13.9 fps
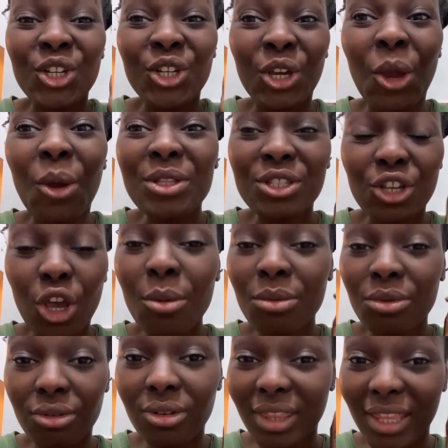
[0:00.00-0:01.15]
going to comb
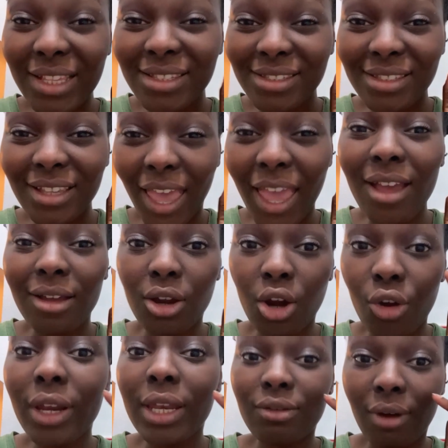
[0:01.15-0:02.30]
through this hair
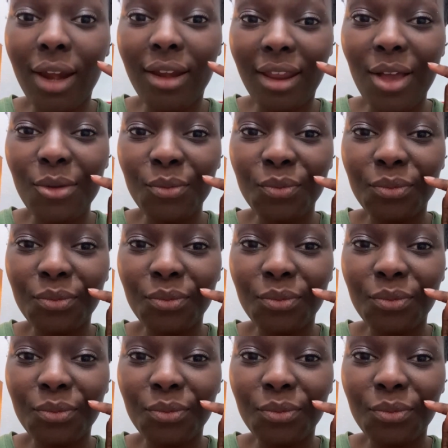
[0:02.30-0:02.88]
currently right now,